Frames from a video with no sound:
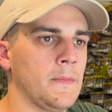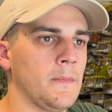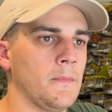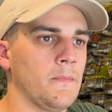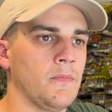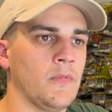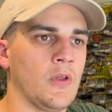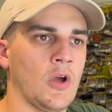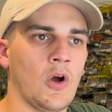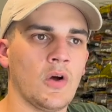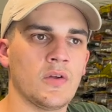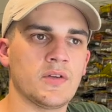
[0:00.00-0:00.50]

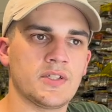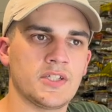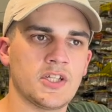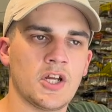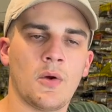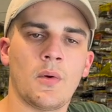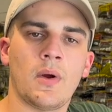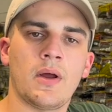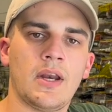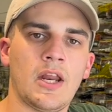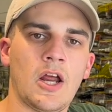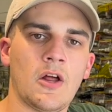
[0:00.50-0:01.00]
They're on sale
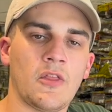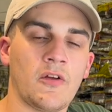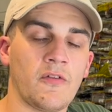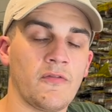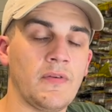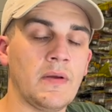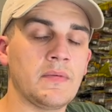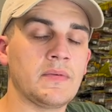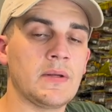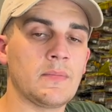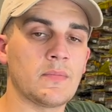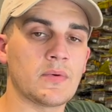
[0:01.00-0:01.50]
right now. They're
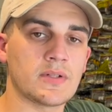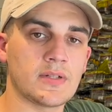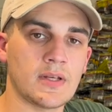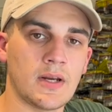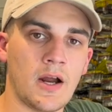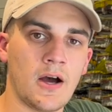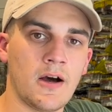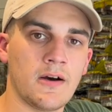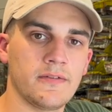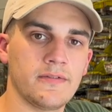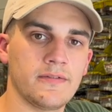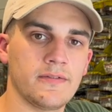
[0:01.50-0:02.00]
15%
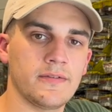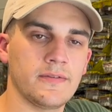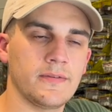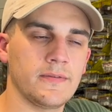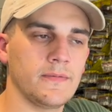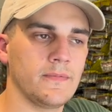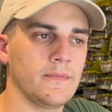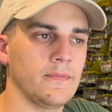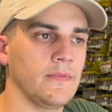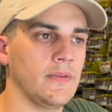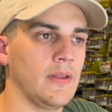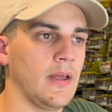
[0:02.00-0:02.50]
off.
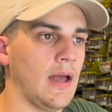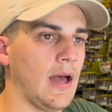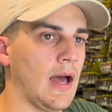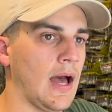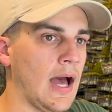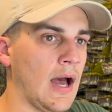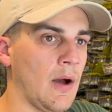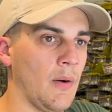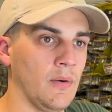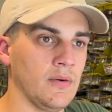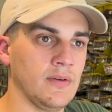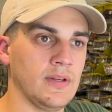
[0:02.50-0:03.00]

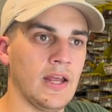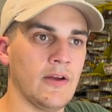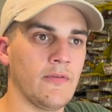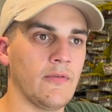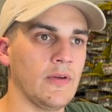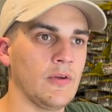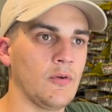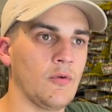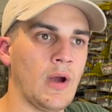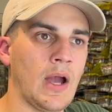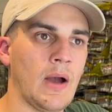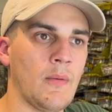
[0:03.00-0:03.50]
I would
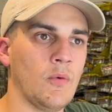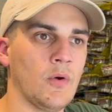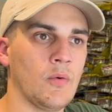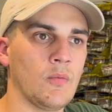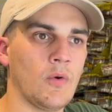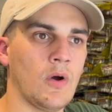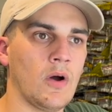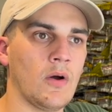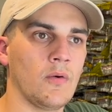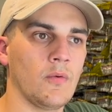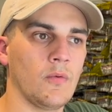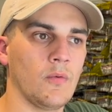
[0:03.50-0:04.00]
definitely grab one
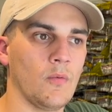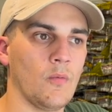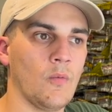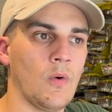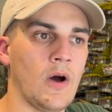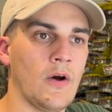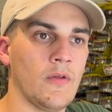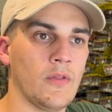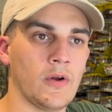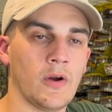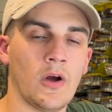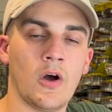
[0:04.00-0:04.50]

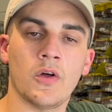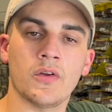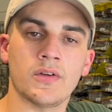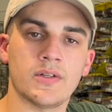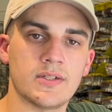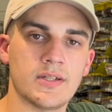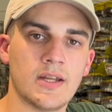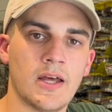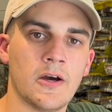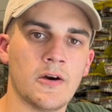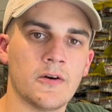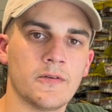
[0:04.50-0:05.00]
while they're on
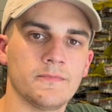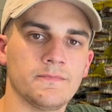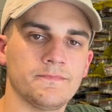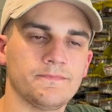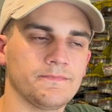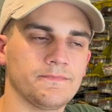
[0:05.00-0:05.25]
sale.